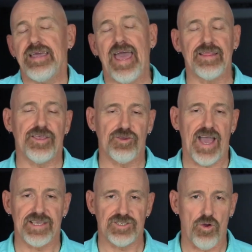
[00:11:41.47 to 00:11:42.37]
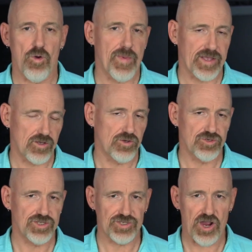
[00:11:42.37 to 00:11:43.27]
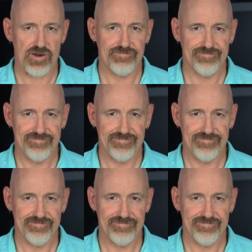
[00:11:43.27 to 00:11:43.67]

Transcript: and let you guys know what my conclusions are.